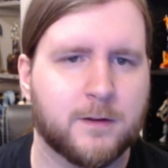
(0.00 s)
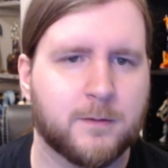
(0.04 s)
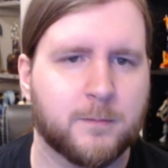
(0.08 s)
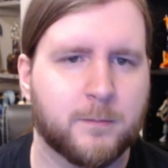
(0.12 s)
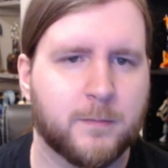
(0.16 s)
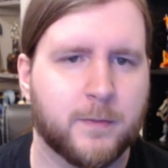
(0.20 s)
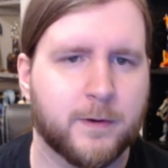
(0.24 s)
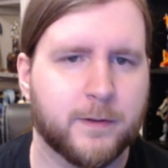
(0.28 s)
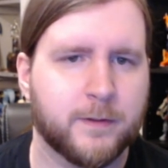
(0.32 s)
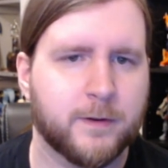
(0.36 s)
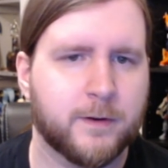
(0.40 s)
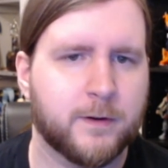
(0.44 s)

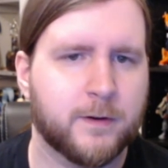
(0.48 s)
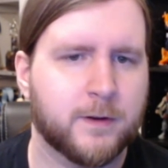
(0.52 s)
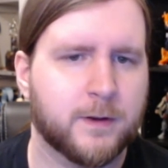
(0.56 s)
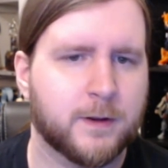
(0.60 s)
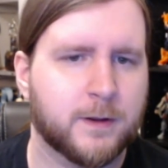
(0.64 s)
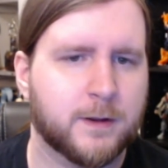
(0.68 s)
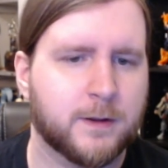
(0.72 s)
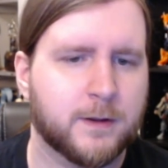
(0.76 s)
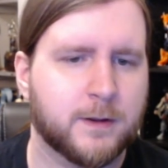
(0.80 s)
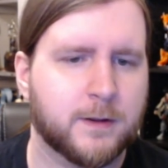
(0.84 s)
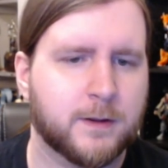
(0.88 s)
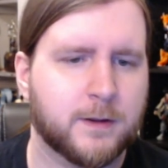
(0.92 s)
Mother,
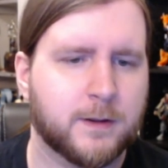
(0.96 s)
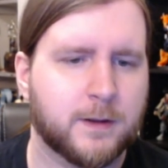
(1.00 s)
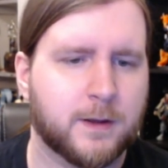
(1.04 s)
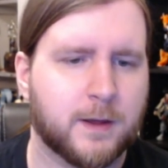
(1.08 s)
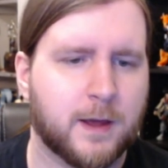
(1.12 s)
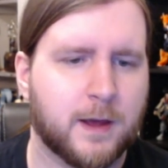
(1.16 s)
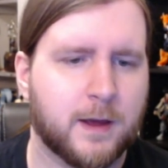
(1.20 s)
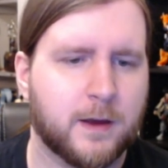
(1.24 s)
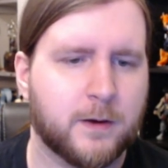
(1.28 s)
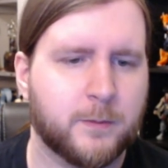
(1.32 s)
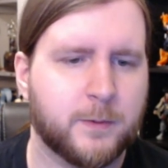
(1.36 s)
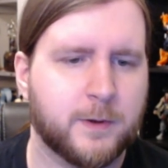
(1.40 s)

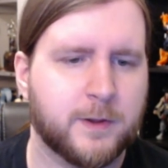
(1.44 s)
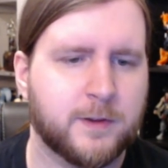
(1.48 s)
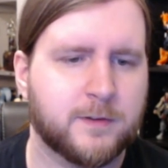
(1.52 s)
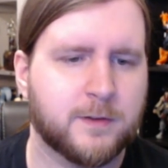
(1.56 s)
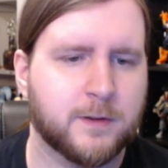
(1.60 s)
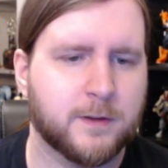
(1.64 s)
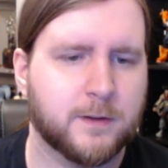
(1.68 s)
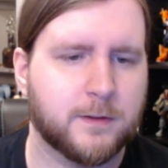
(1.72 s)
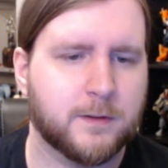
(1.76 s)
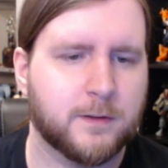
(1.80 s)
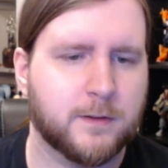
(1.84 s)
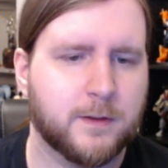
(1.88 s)
how
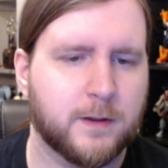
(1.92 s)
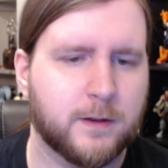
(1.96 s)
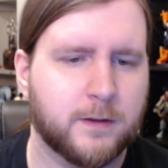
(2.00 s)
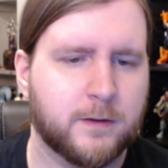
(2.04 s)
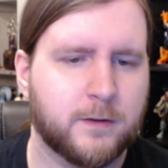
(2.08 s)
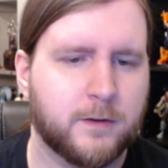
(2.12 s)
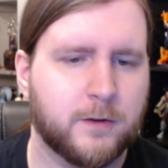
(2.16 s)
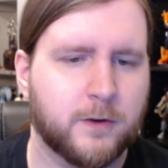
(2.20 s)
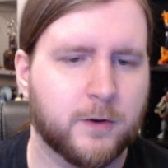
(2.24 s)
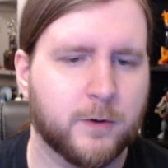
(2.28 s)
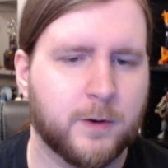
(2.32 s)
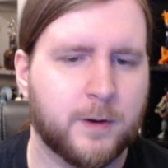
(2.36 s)
is it
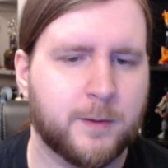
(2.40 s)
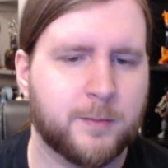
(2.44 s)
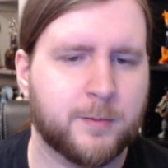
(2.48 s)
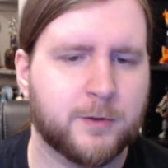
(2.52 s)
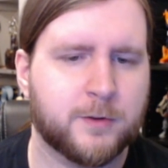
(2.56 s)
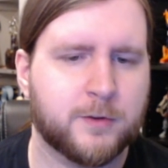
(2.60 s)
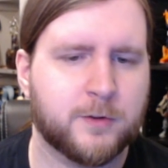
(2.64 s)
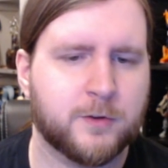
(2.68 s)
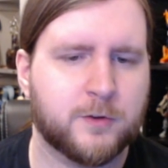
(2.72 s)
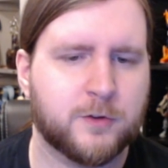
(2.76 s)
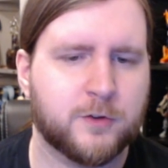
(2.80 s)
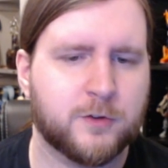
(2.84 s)
that you're
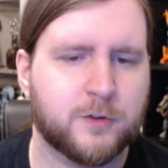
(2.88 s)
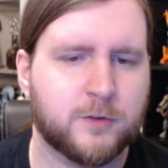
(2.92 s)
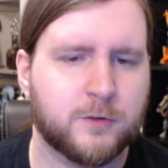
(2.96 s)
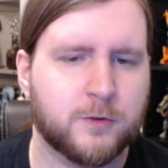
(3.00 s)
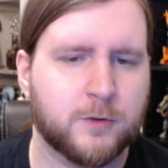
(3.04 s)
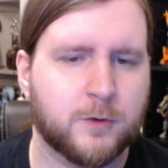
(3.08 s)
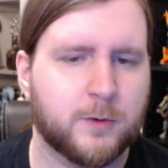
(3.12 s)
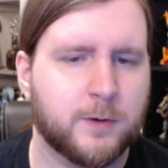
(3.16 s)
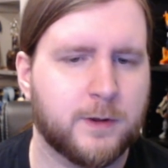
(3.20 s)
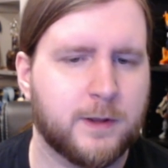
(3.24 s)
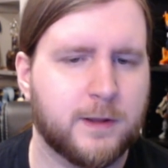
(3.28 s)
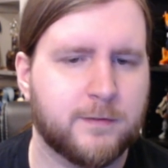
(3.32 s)
able to
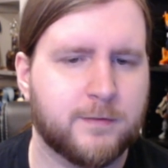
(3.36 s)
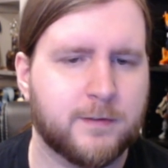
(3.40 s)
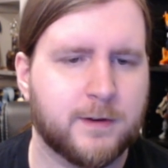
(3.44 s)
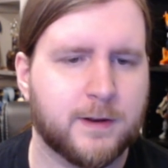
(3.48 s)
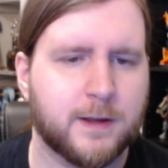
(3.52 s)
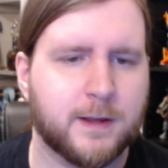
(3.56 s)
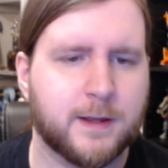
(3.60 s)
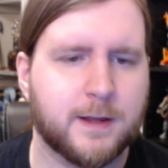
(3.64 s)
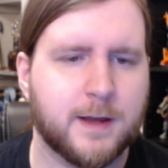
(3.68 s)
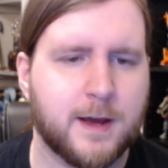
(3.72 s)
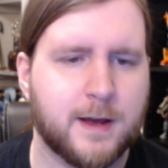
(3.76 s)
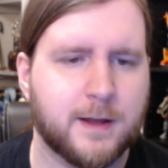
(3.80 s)
destroy even
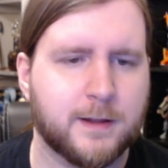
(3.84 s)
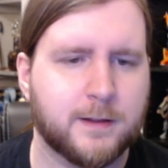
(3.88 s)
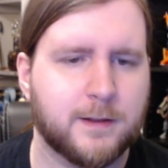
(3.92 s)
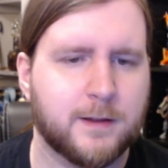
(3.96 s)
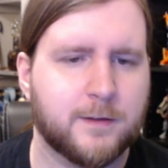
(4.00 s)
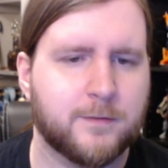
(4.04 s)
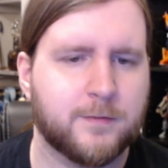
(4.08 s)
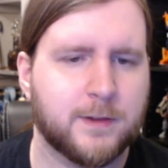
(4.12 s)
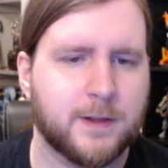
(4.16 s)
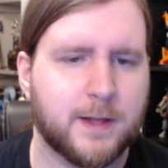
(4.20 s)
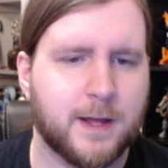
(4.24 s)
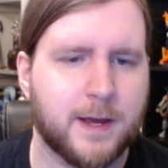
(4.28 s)
a god
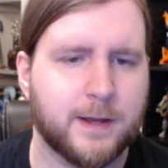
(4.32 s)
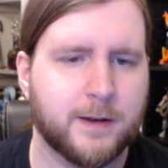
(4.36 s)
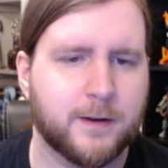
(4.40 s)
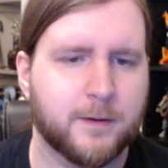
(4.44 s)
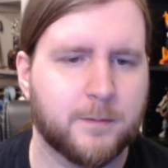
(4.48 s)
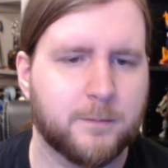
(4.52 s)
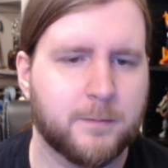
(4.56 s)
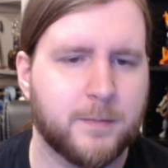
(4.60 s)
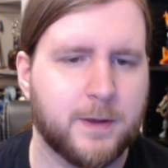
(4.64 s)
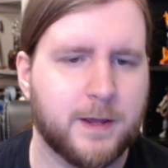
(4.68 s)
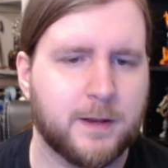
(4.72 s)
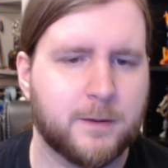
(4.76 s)
level
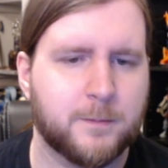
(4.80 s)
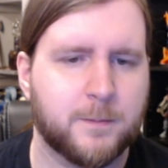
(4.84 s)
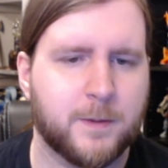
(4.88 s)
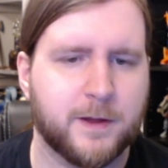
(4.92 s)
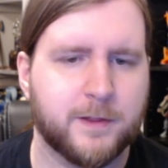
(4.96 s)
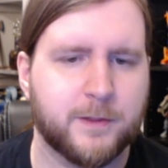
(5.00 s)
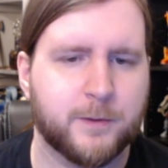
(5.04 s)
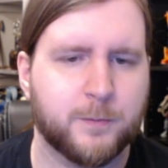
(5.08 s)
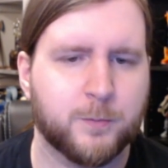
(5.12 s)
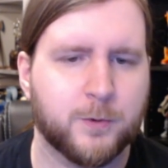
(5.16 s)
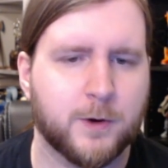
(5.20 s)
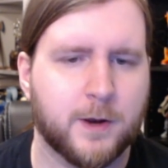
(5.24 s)
item made
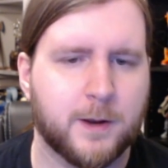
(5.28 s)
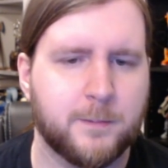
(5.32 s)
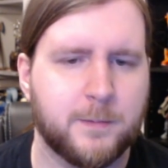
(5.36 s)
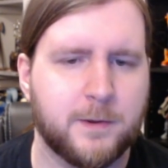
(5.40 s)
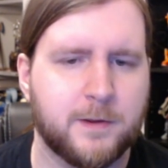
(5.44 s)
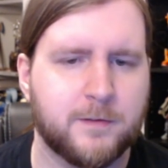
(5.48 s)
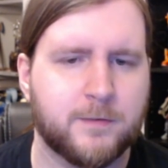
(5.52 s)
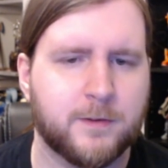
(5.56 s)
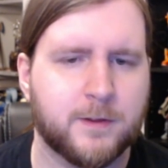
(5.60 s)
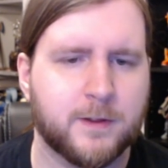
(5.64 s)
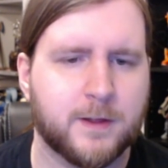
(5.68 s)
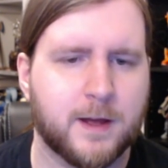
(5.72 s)
by the
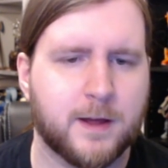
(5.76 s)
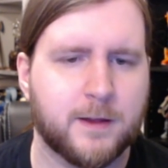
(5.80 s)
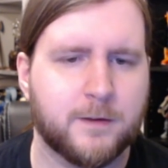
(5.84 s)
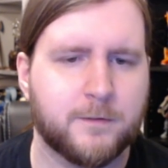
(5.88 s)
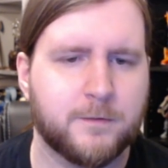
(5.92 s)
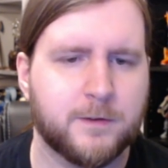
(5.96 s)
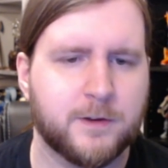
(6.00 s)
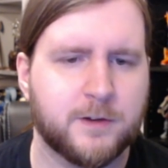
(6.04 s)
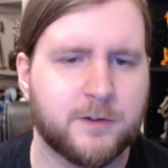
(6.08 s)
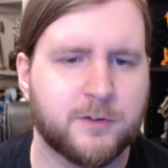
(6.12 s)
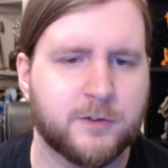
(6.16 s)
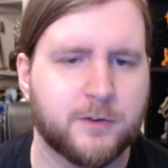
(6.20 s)
primeval god
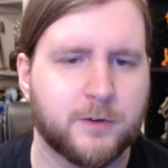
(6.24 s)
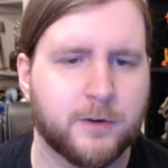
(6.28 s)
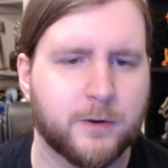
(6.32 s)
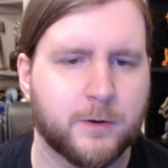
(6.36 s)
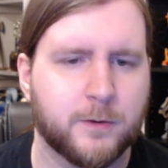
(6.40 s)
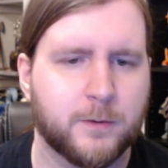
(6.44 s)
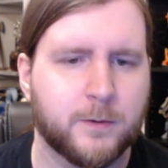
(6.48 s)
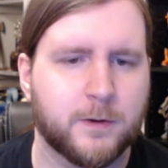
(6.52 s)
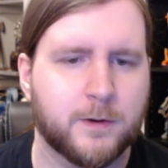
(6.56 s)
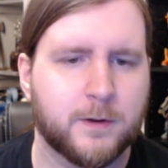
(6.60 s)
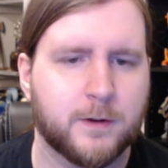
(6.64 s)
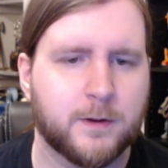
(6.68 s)

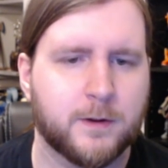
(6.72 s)
Vishnu?